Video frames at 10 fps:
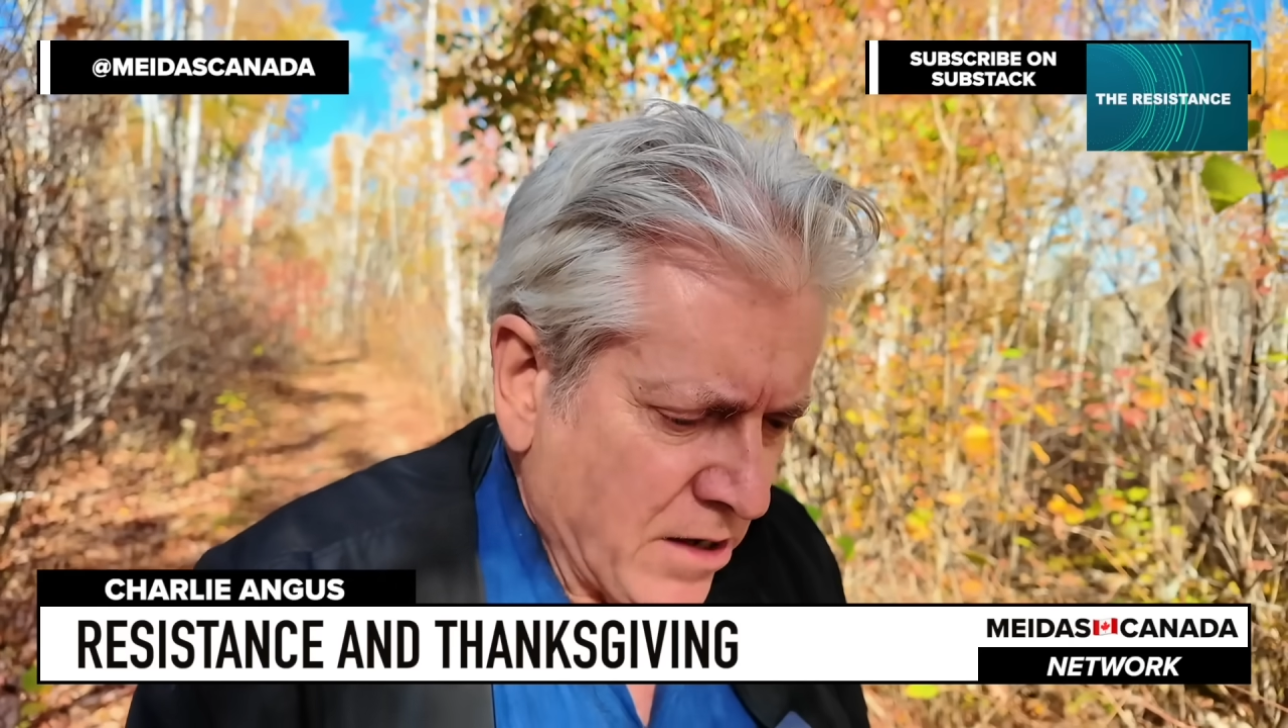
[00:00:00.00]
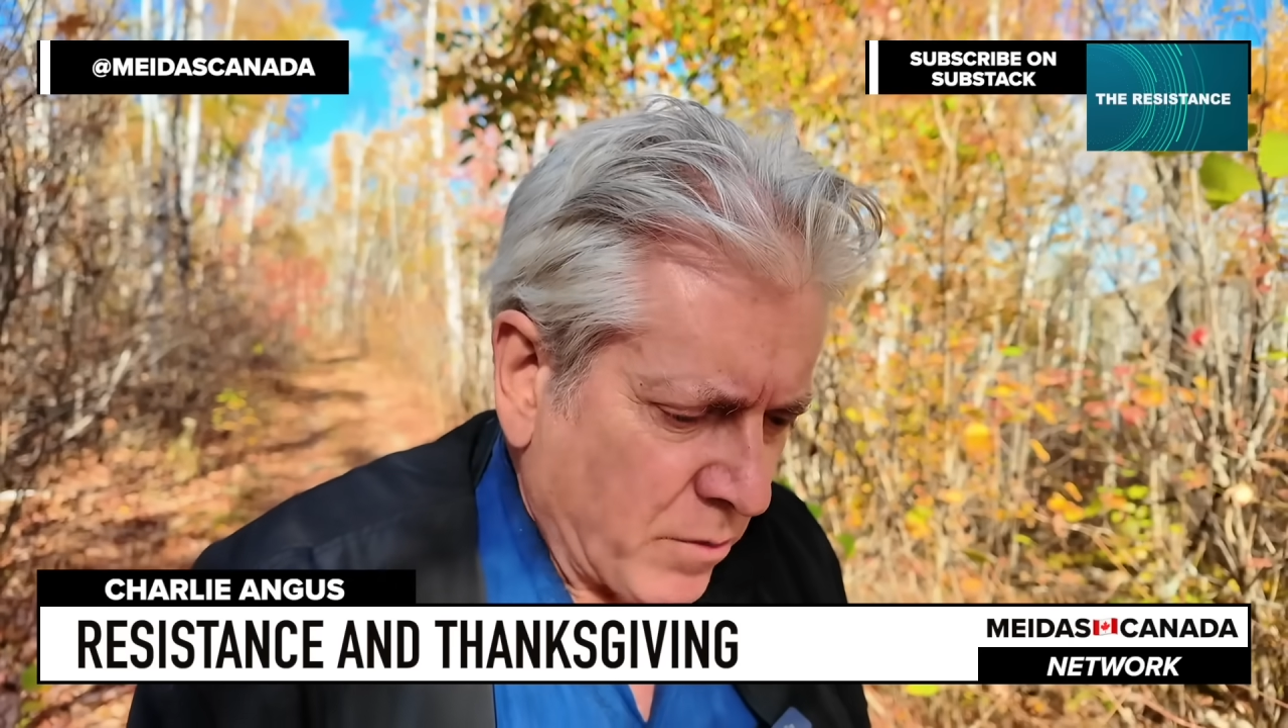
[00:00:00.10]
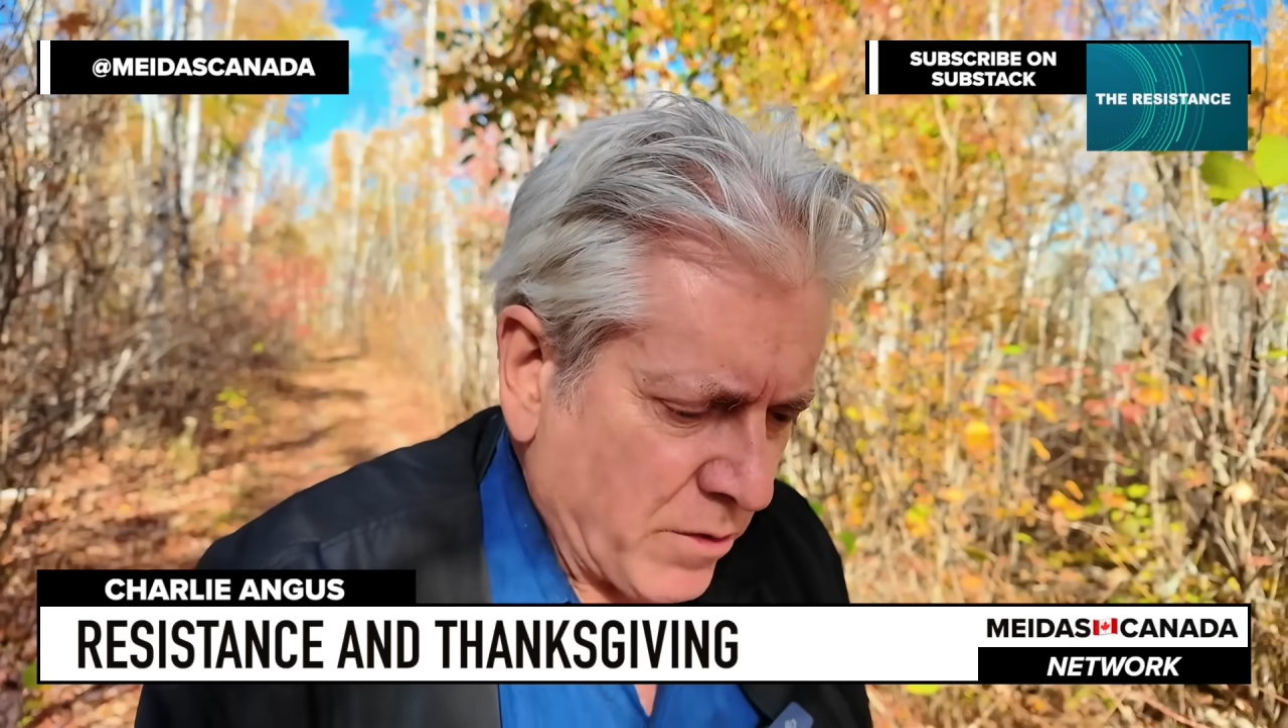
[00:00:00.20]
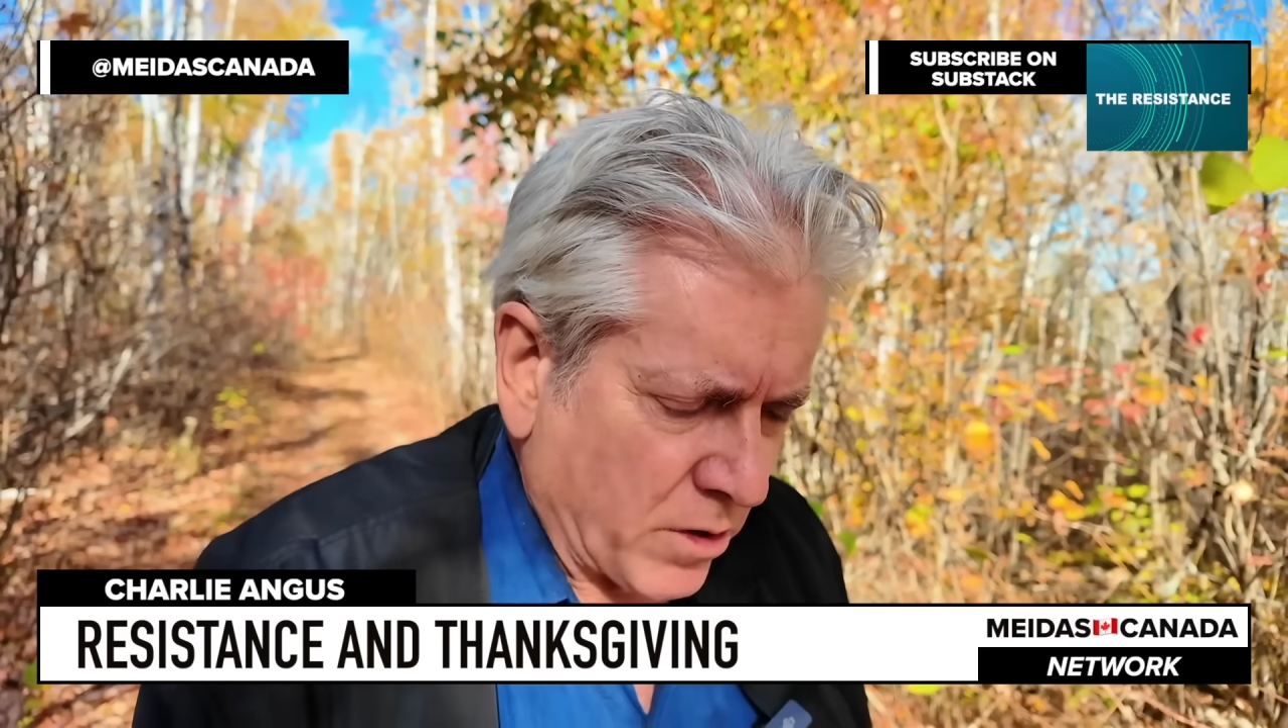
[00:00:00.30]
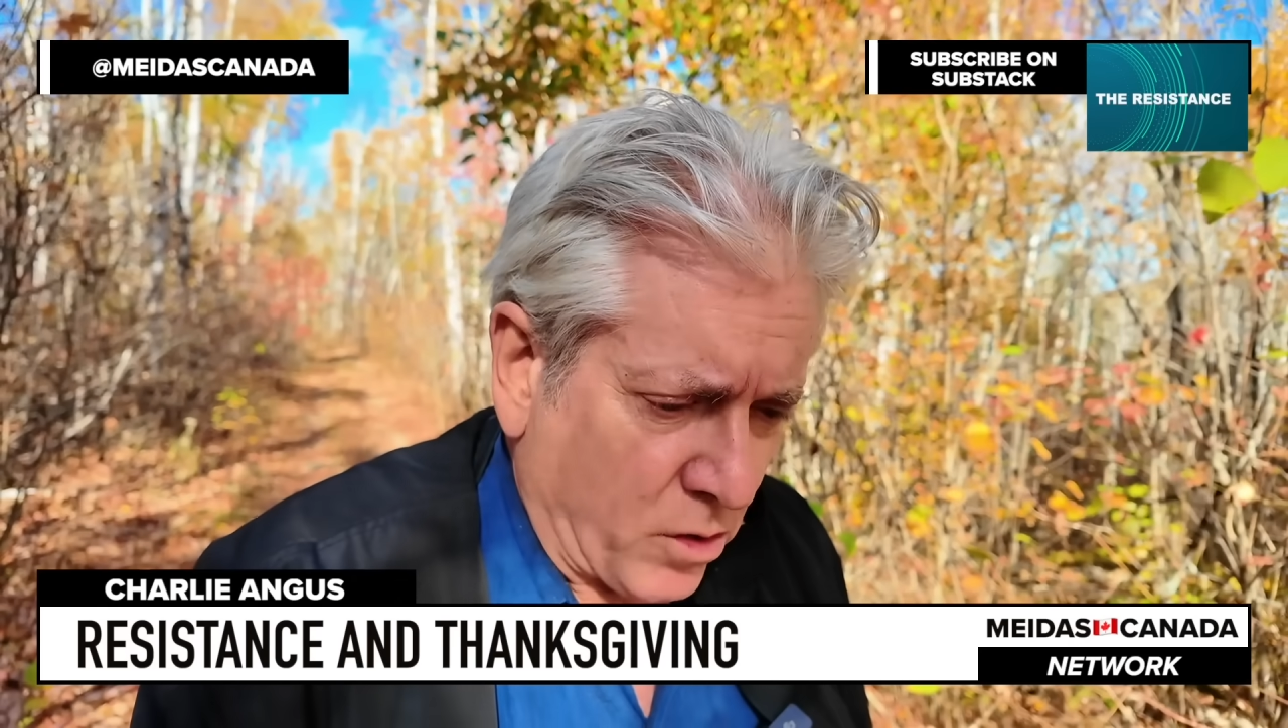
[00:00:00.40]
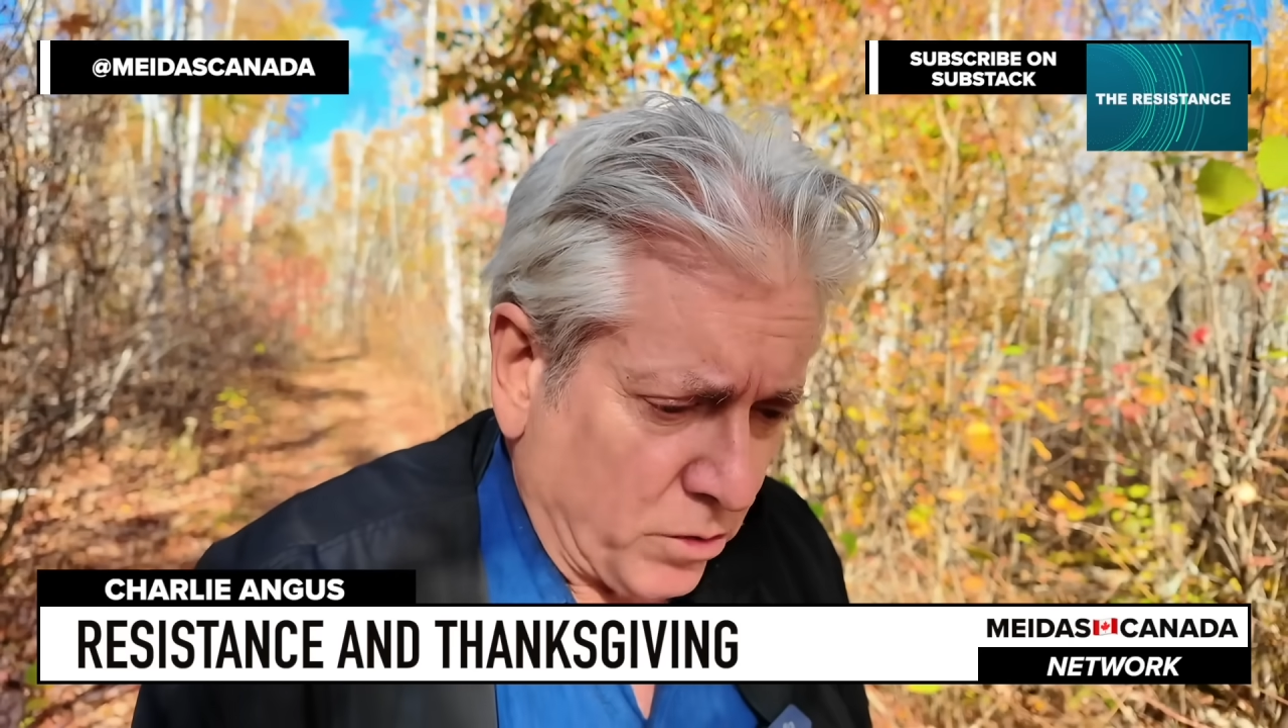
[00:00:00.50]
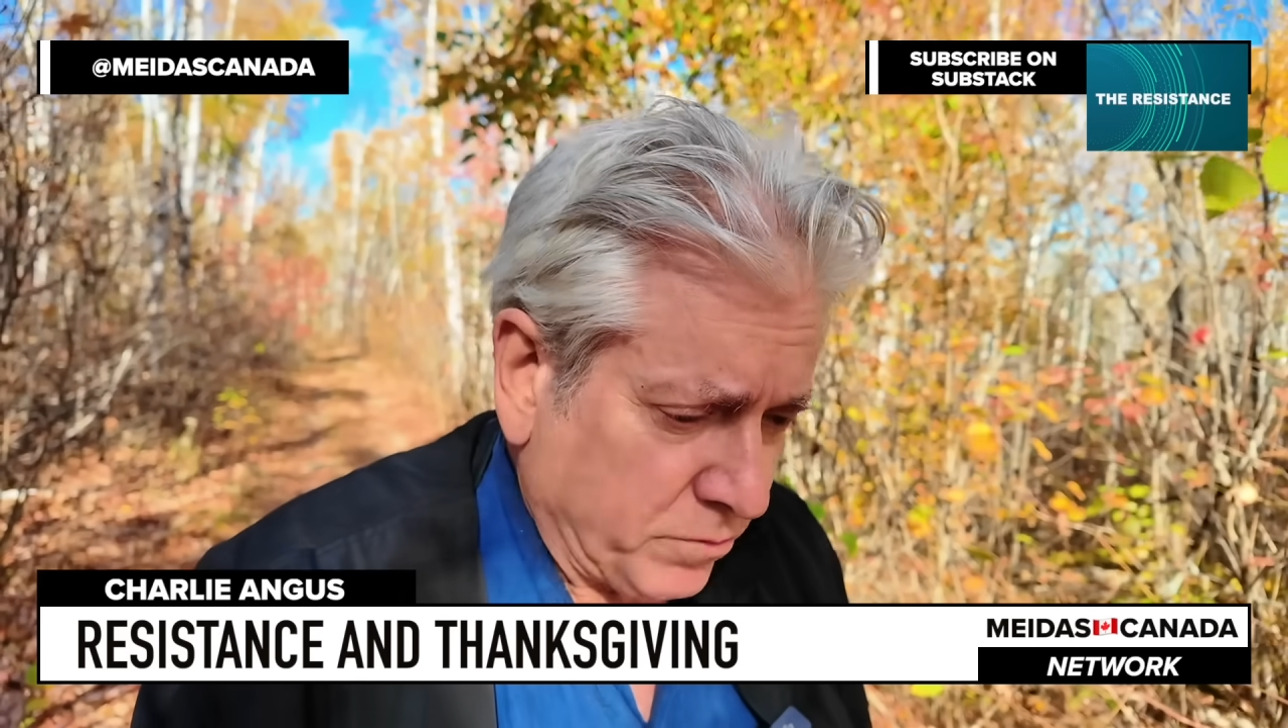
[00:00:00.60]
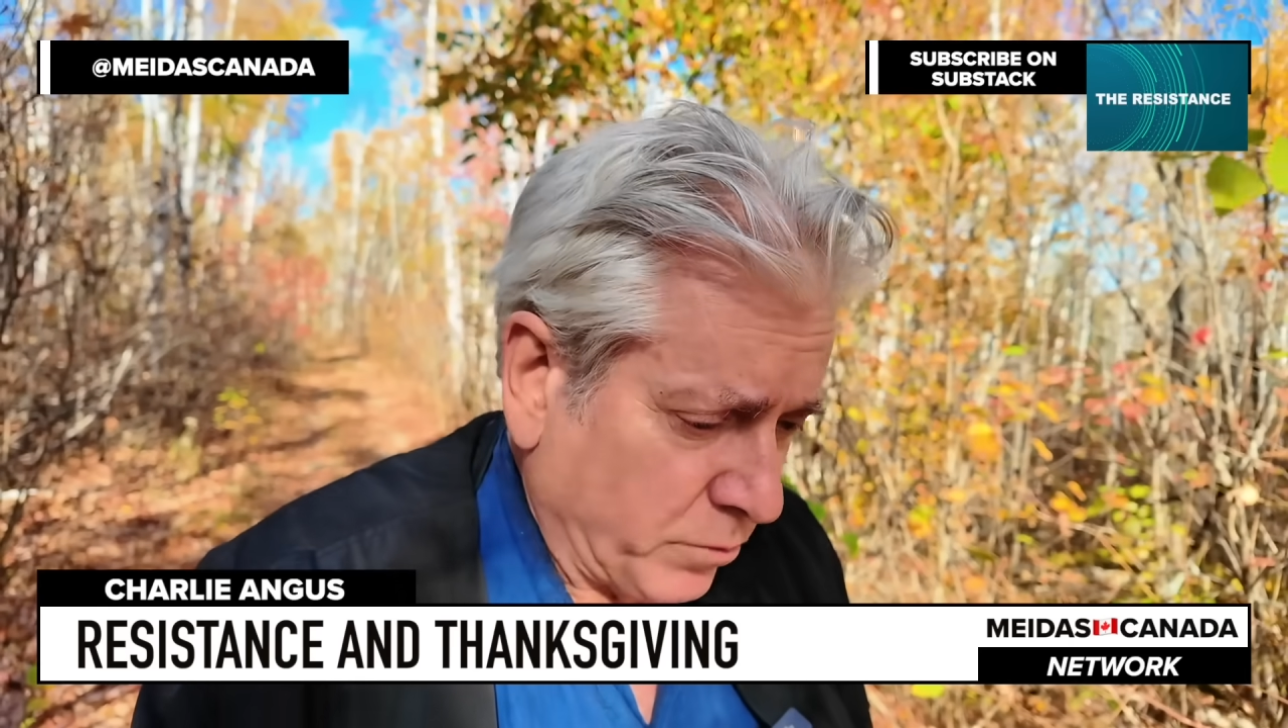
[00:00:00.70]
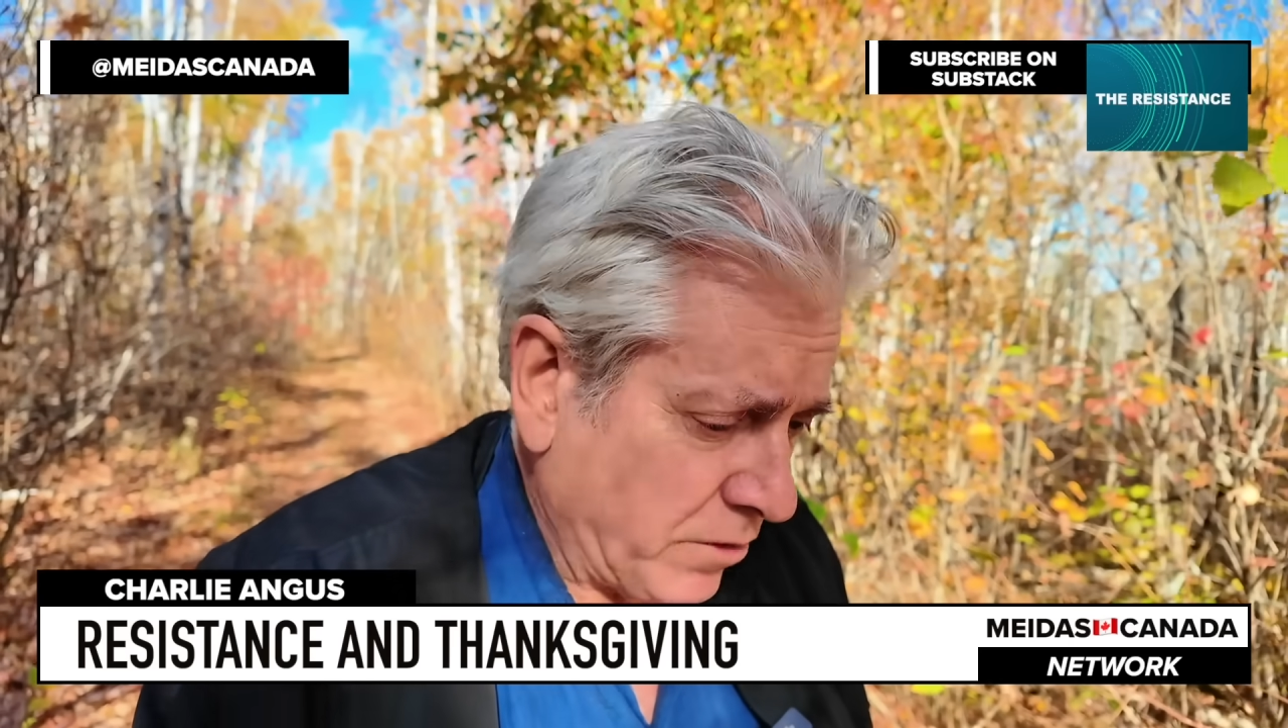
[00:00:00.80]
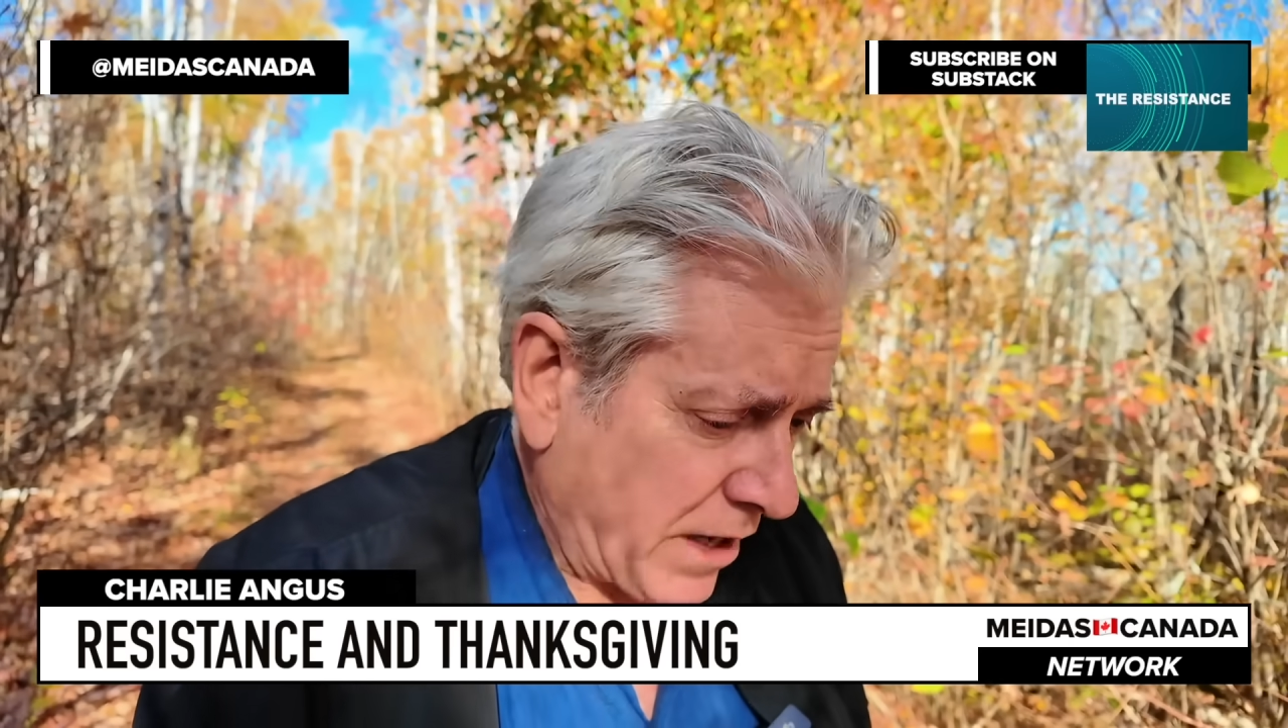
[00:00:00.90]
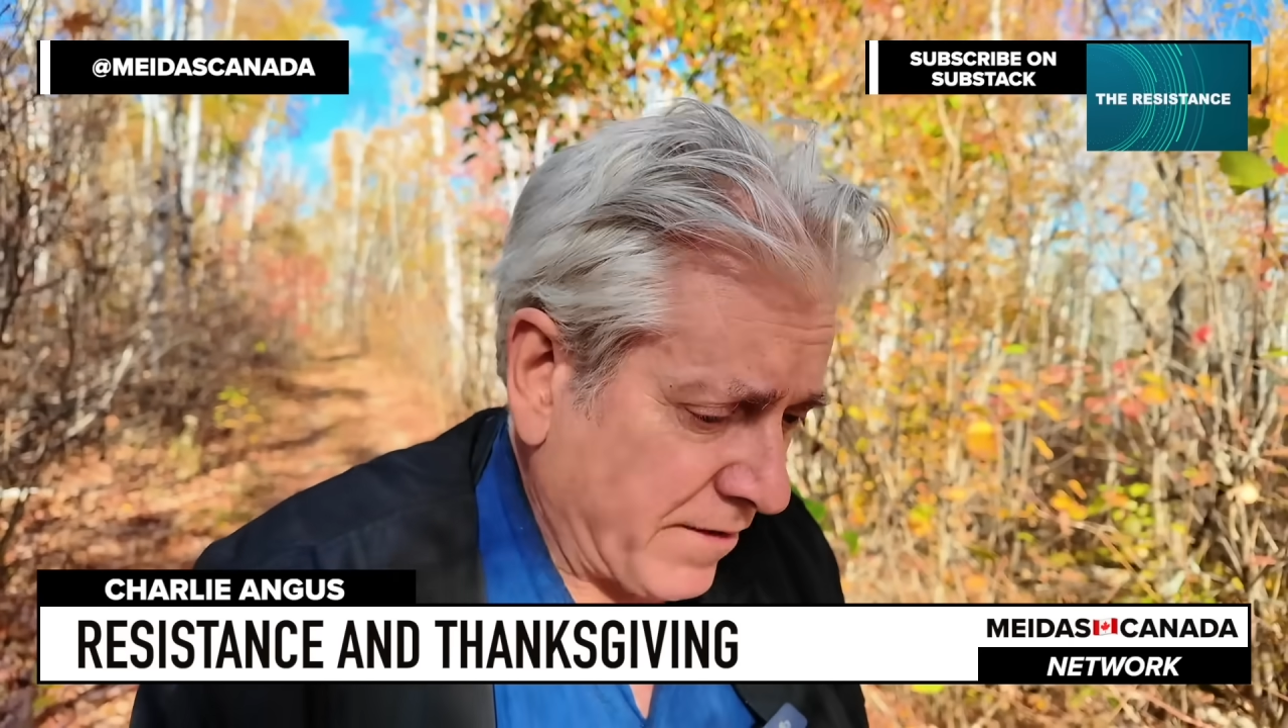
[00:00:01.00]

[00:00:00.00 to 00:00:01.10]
We would